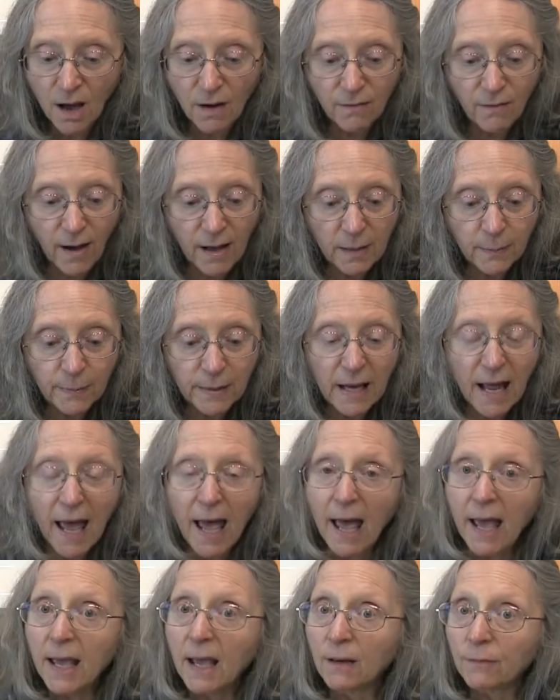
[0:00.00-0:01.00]
vitamin
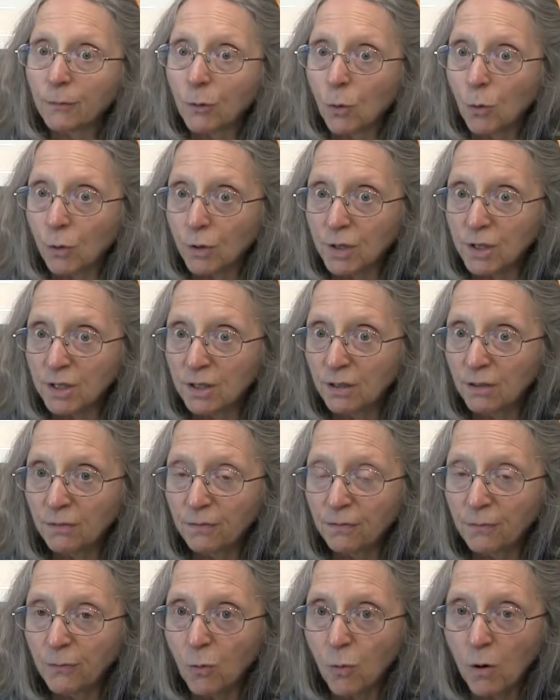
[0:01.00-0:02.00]
A, of course in the
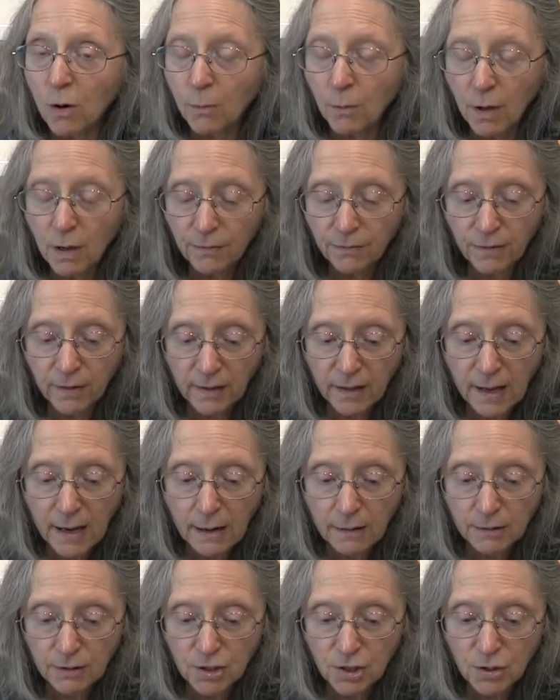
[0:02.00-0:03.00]
form of the
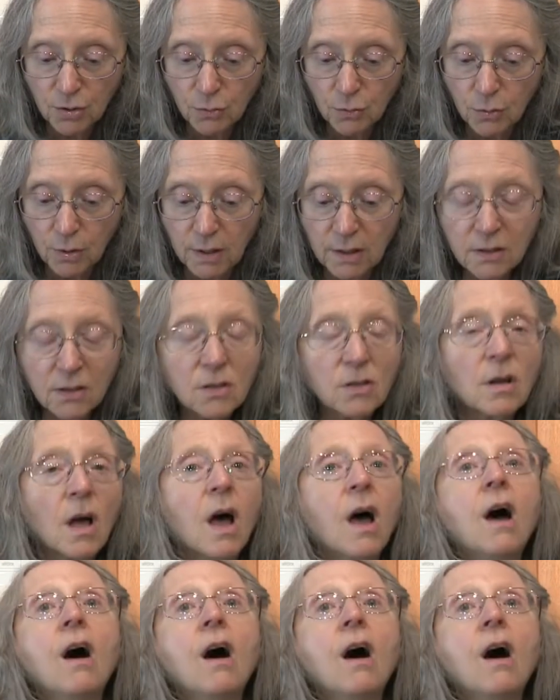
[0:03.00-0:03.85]
carotenoids,